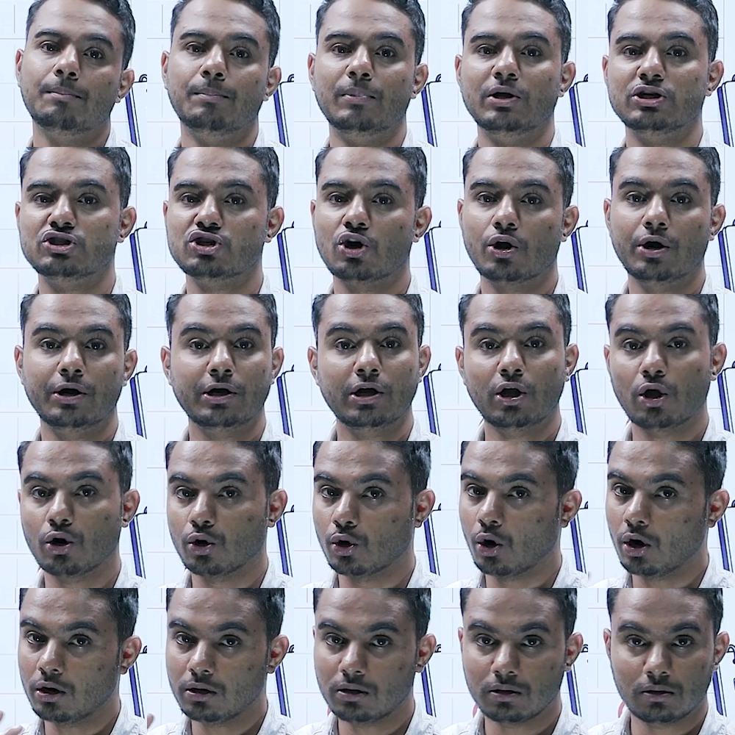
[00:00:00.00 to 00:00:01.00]
majority
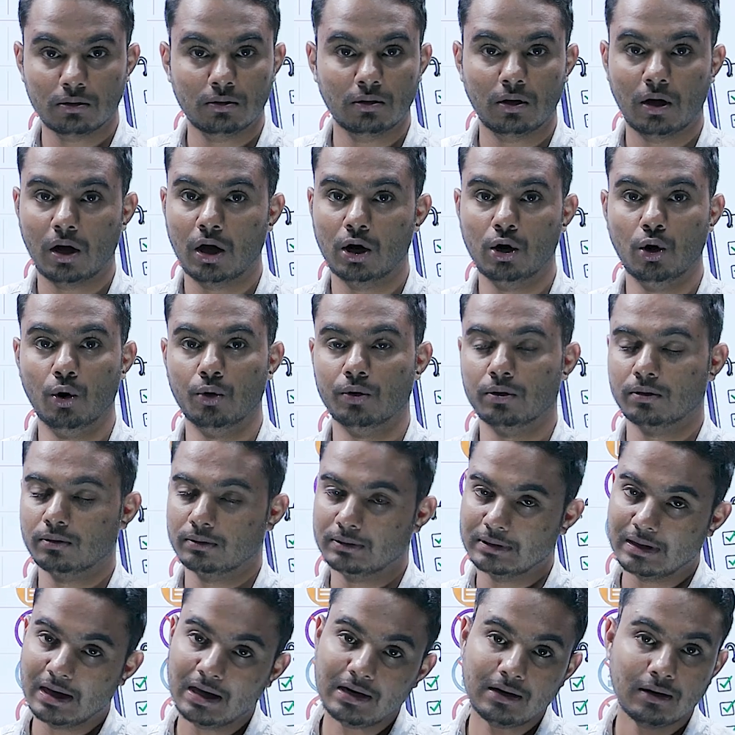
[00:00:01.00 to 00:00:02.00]
are not alone.
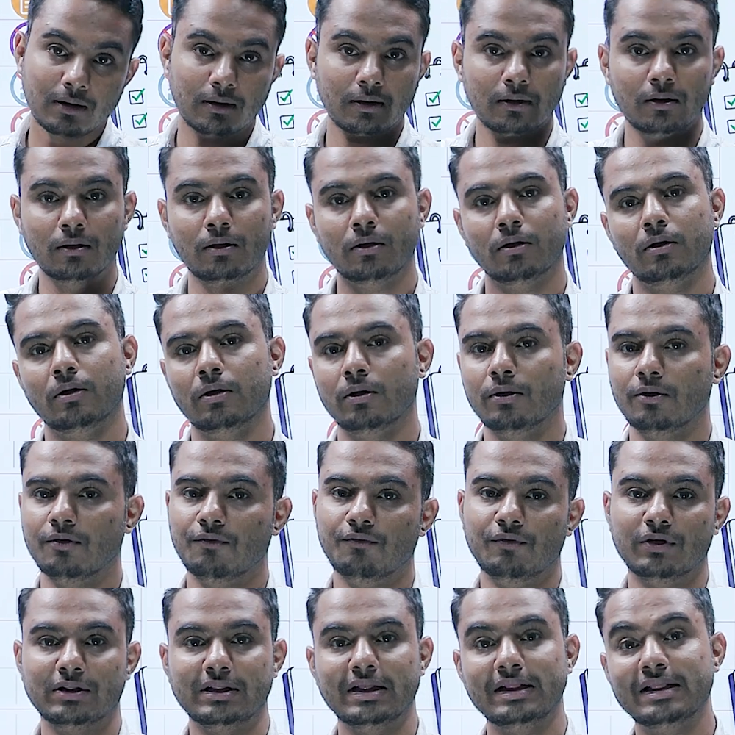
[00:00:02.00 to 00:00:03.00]
They are
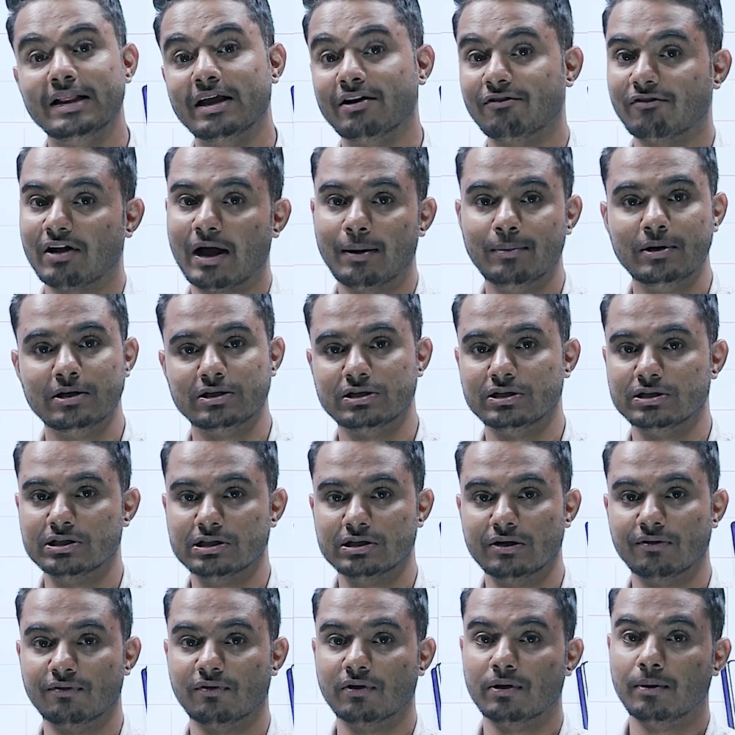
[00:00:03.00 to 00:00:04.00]
within their families
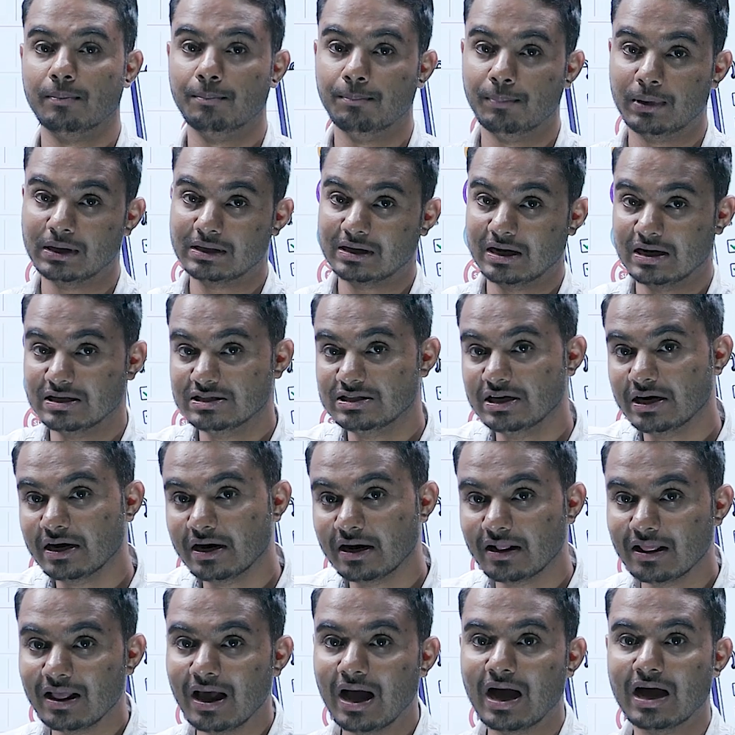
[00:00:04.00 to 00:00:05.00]
itself. But
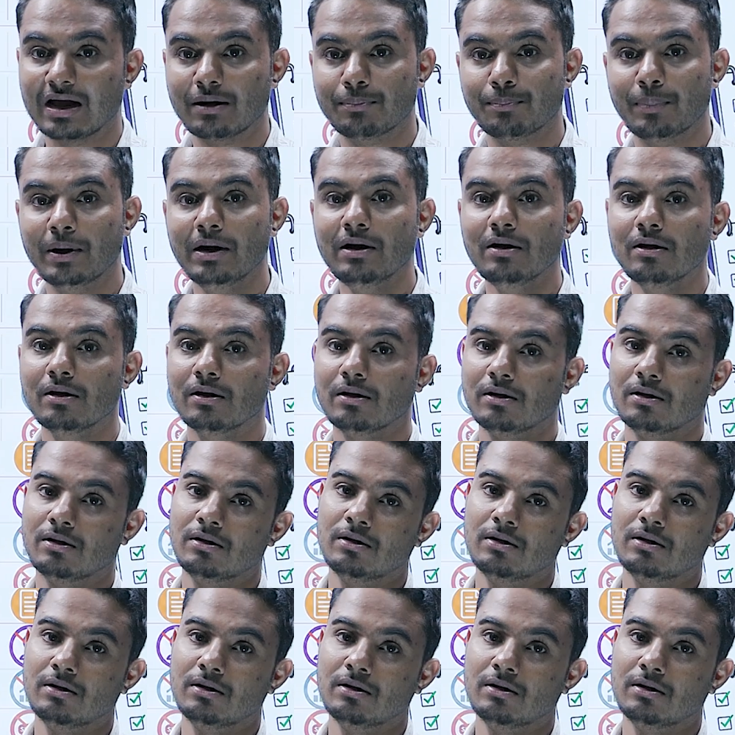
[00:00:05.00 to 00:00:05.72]
considering the urban